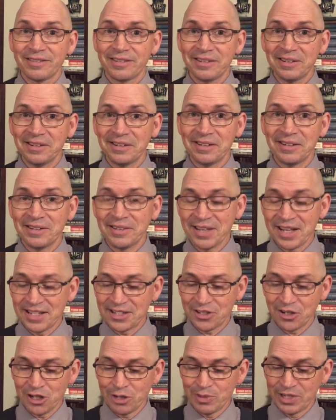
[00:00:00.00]
Uh, that
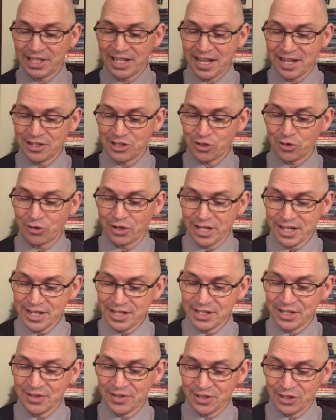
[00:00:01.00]
Solomon Kane story
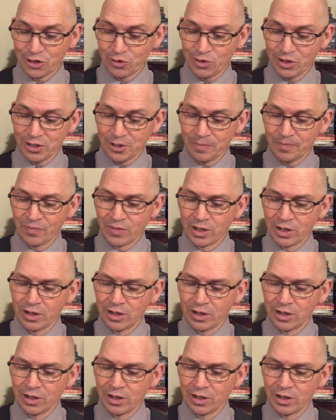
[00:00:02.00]
is in this one.